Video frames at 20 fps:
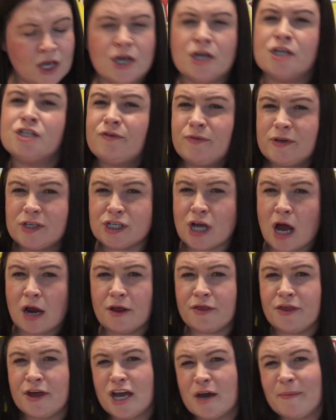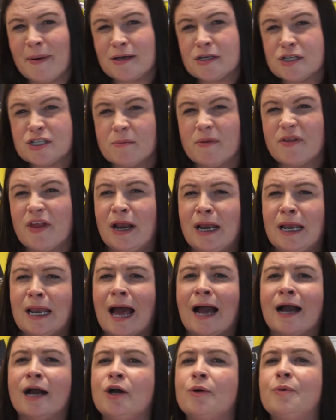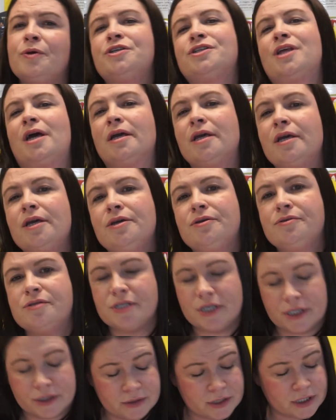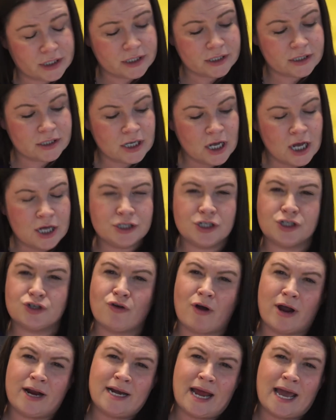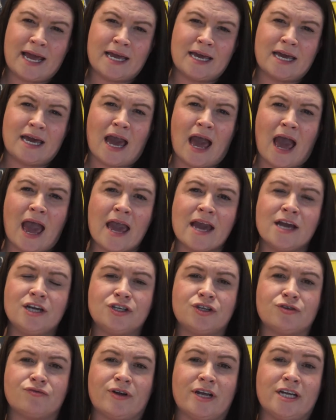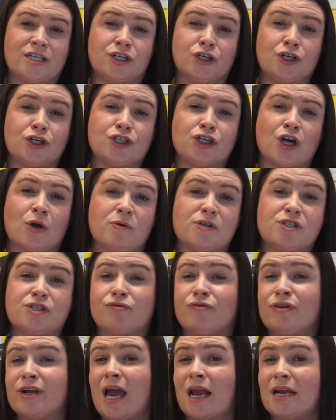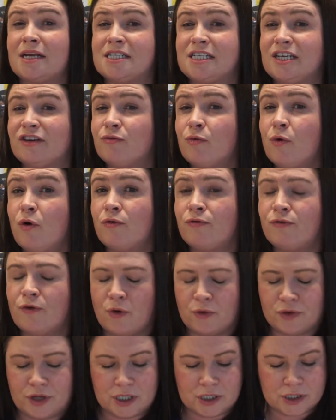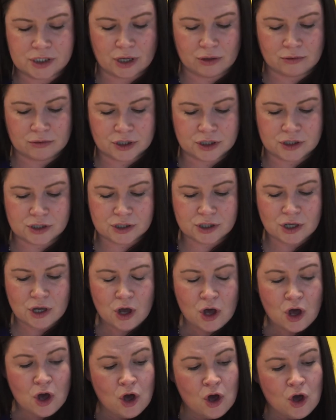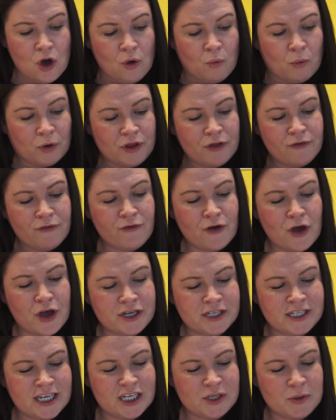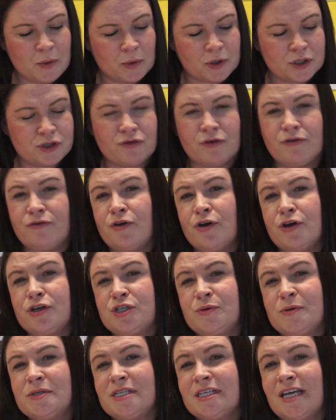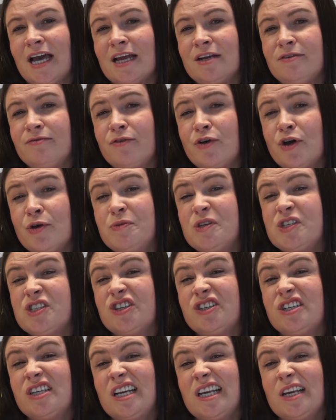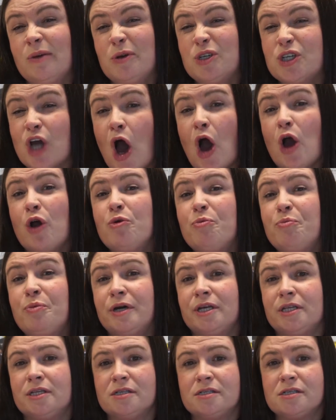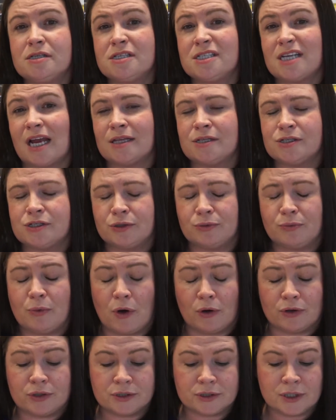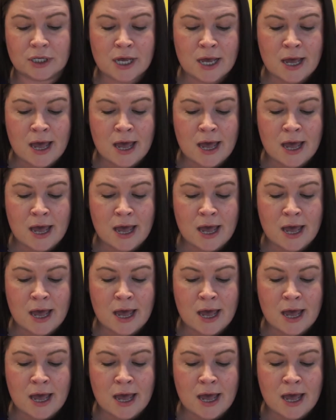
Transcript: So if we start to think about some of the language that Hughes uses to try and engage the reader and show us the reality of war for these soldiers, one of the first things we want to refer to is the adverb suddenly, which opens stanza 1.